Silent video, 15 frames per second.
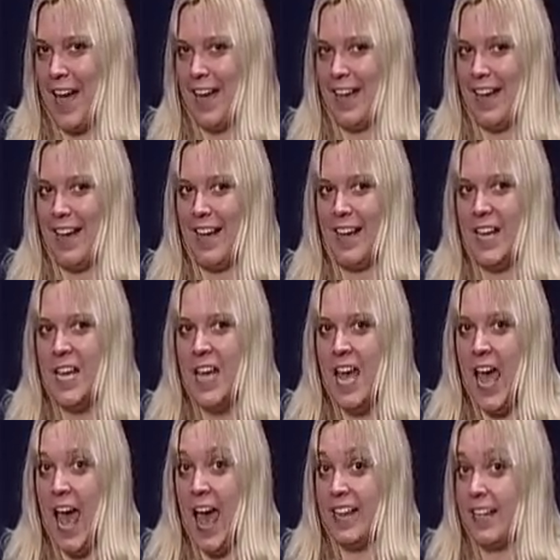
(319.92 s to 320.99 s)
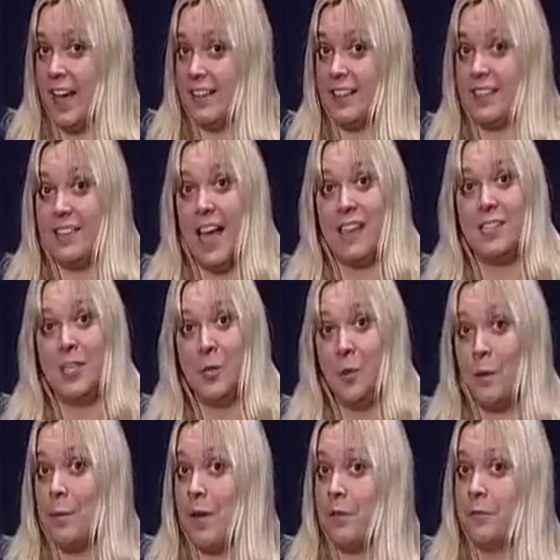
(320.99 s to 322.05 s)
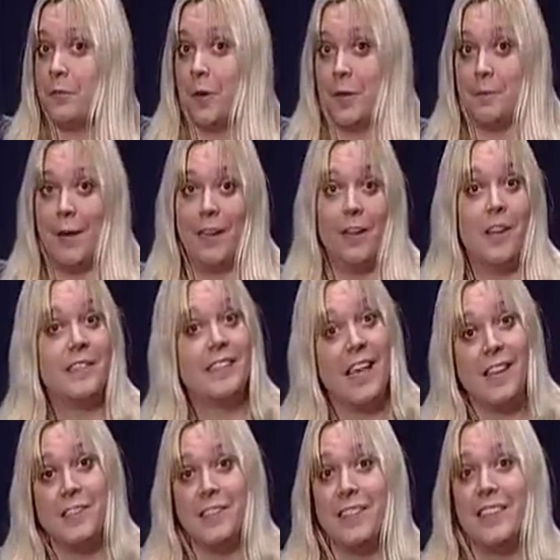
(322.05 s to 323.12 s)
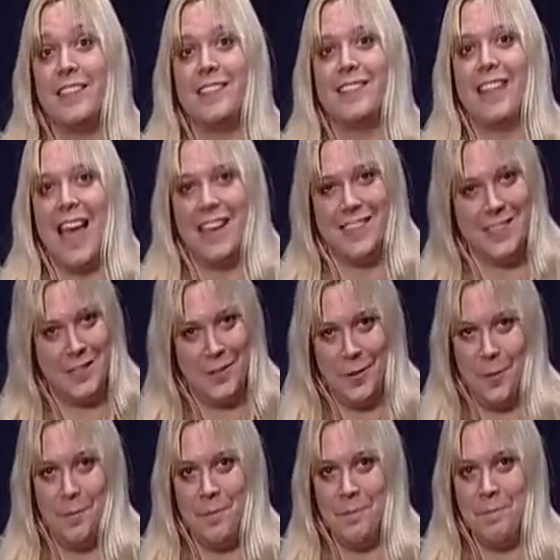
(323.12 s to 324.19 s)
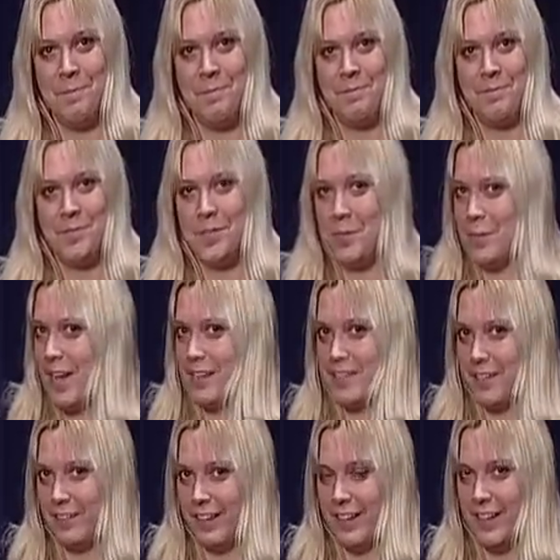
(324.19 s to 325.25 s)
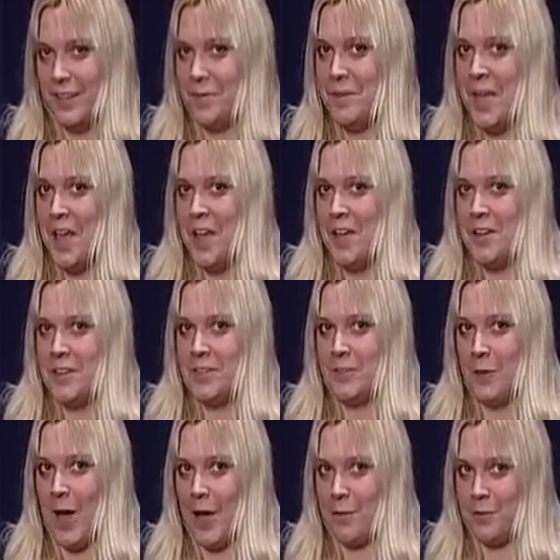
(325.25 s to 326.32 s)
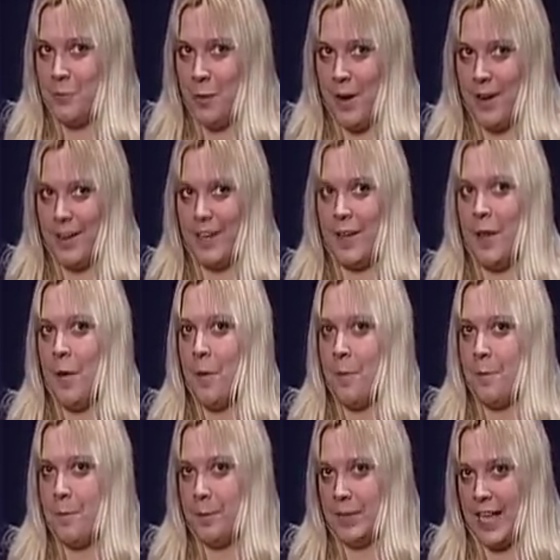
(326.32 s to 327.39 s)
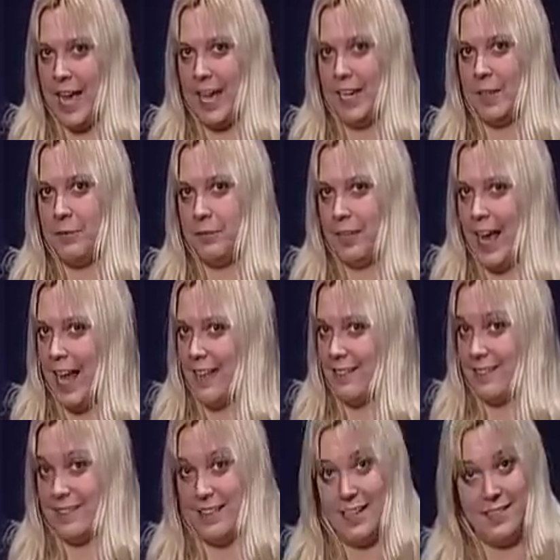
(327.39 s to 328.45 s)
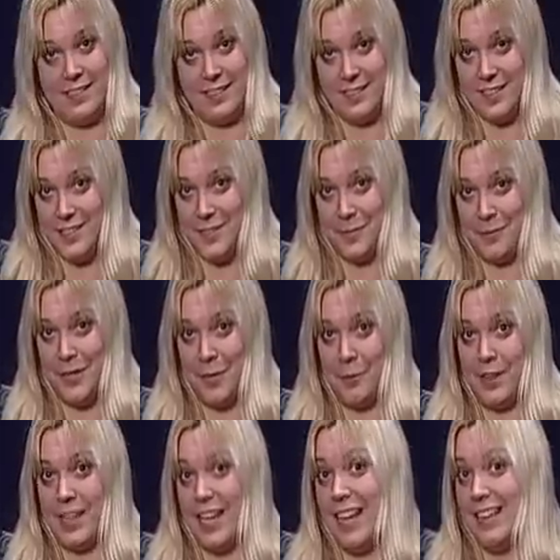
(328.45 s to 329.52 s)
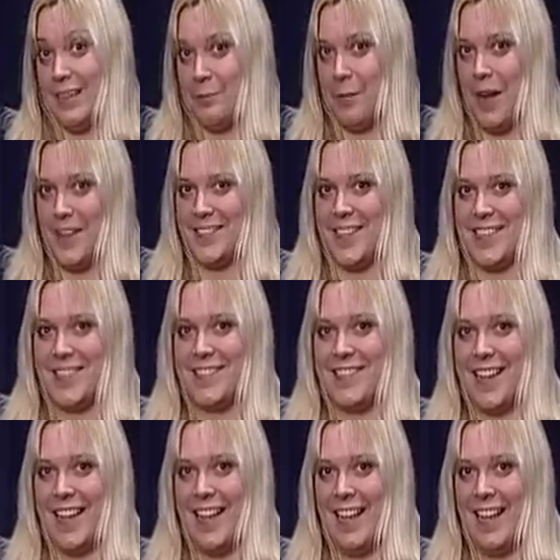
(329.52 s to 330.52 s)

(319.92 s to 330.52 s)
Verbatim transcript: I uh, had gotten a tattoo on my foot, my Los Angeles tattoo, two days earlier. So I was wearing black flats that didn't interfere with the healing process.